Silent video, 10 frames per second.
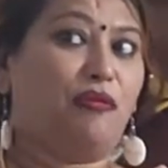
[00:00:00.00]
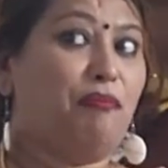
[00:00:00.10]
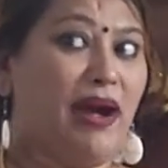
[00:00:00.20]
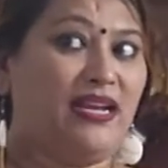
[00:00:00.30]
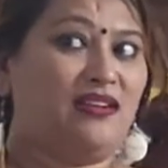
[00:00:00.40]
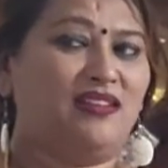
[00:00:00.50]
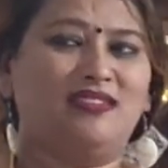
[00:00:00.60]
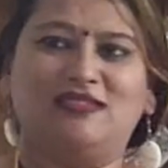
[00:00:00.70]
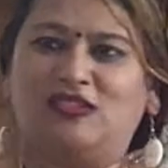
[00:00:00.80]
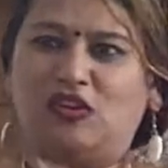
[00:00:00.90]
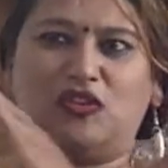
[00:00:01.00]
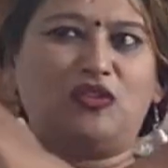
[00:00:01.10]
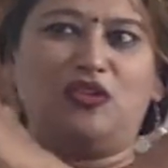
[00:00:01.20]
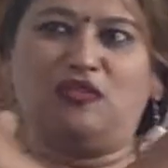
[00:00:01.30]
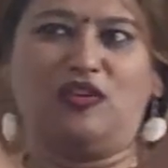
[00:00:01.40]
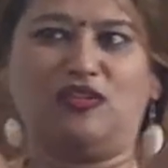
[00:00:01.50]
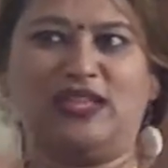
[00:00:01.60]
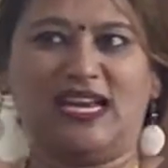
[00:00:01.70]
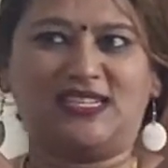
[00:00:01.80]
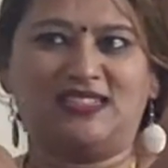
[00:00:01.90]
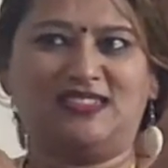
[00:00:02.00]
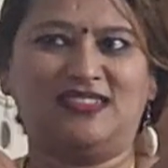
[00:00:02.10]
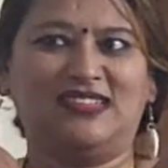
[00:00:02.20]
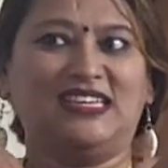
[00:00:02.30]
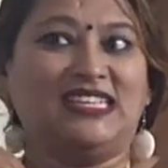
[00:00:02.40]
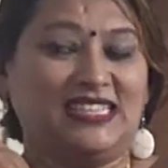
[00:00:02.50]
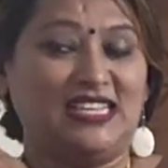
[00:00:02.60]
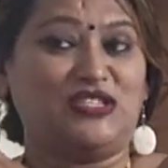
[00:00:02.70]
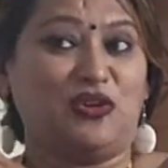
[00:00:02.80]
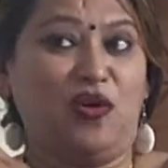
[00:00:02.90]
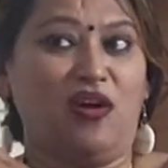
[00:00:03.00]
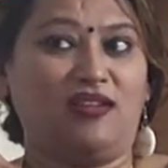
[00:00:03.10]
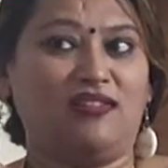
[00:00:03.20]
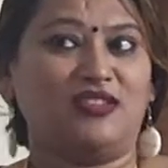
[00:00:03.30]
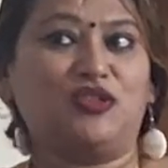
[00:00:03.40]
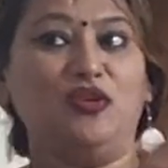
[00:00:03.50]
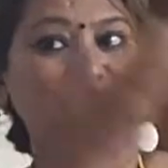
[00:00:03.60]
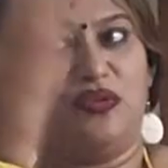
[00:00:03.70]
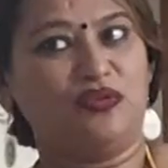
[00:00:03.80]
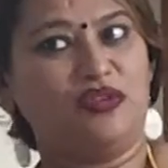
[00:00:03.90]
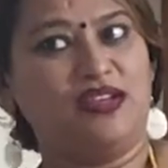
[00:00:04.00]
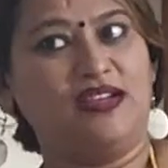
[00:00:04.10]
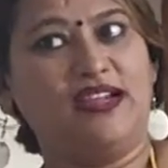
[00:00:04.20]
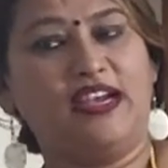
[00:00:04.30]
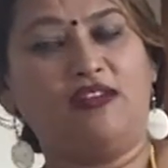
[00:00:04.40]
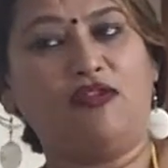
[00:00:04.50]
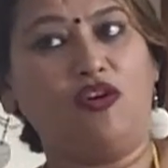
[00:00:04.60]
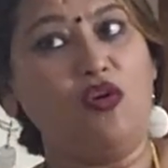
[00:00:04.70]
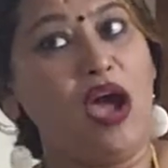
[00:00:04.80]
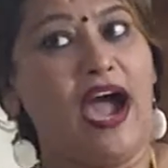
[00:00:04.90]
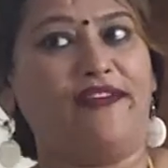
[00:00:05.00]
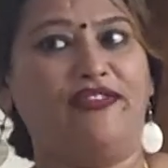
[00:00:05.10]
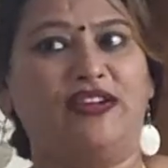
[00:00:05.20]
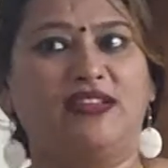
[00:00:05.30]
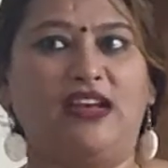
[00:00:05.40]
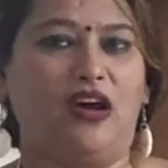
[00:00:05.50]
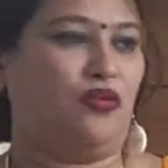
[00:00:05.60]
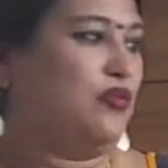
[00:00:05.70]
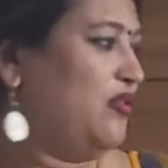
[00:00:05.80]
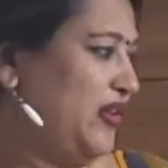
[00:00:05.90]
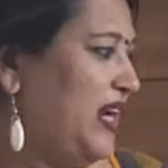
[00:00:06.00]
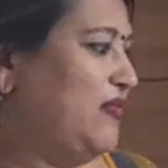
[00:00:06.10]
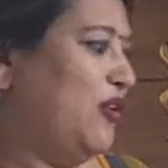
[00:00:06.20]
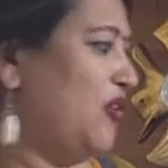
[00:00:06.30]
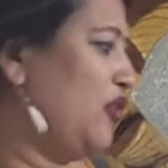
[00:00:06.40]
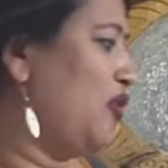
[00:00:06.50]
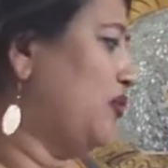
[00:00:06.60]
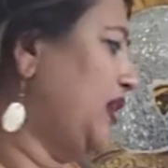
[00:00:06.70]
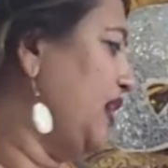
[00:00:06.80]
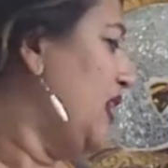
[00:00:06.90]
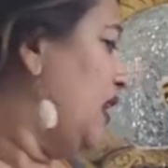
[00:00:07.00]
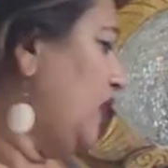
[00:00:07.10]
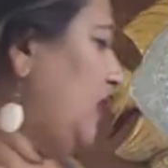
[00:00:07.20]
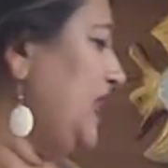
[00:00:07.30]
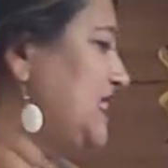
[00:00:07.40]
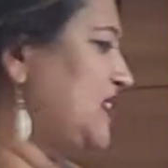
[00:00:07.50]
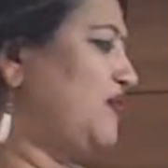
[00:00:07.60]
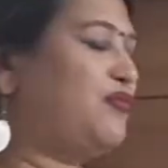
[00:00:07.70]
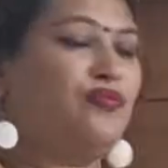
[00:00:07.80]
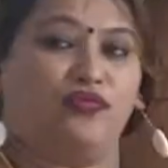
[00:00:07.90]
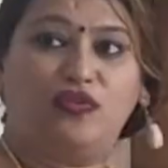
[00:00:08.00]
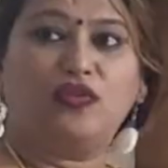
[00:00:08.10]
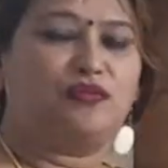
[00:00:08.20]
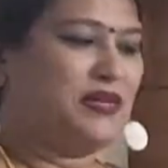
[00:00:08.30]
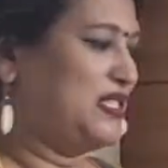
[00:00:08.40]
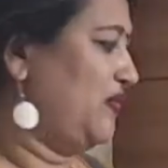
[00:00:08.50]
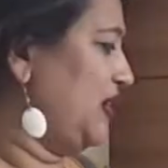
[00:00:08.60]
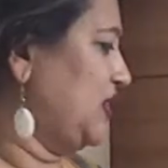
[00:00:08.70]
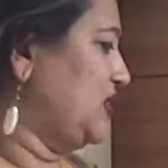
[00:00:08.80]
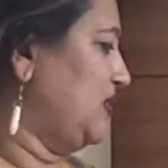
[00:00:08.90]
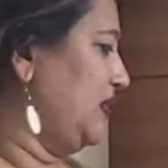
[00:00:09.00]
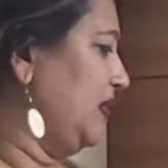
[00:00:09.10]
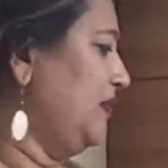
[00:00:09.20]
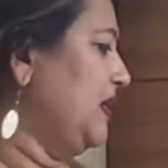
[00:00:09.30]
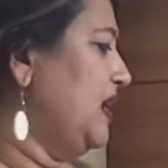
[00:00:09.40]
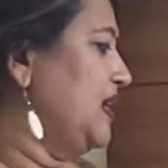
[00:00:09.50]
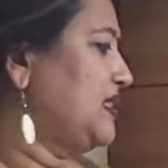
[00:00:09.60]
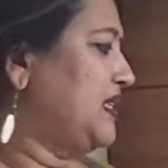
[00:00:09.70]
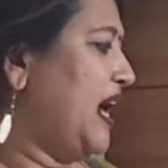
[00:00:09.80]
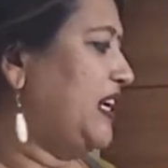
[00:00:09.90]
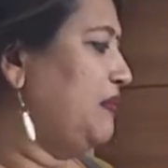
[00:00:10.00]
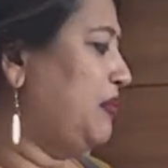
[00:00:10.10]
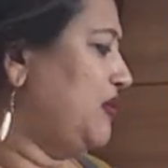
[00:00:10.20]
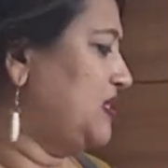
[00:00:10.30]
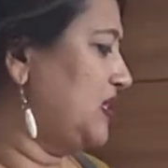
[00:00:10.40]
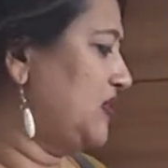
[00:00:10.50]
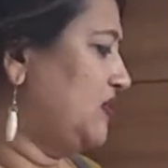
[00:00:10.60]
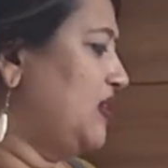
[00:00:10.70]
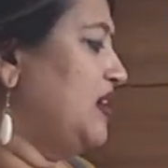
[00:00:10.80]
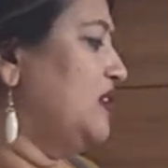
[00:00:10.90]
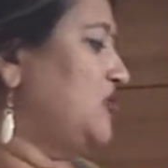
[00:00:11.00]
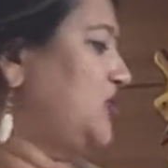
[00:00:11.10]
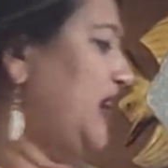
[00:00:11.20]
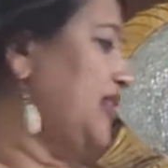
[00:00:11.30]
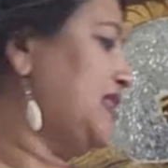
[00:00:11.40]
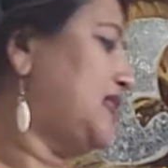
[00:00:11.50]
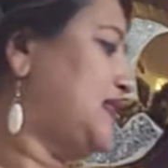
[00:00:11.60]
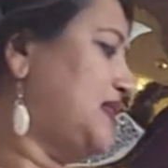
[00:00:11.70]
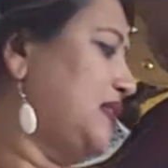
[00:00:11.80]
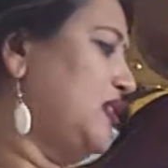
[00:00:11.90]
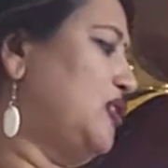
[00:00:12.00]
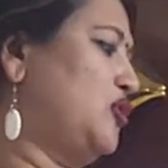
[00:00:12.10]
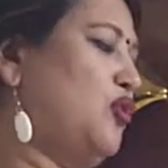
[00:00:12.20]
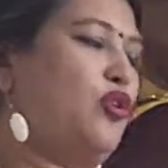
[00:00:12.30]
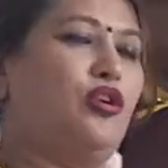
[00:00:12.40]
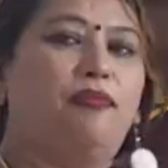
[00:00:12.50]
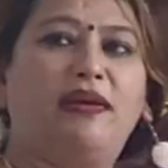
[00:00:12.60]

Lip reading: But you are not going to follow that. That's wrong. So it will follow after the noun. Right? We already know that. Now let's see few specifications here. See, attributive adjective. Chess tournament.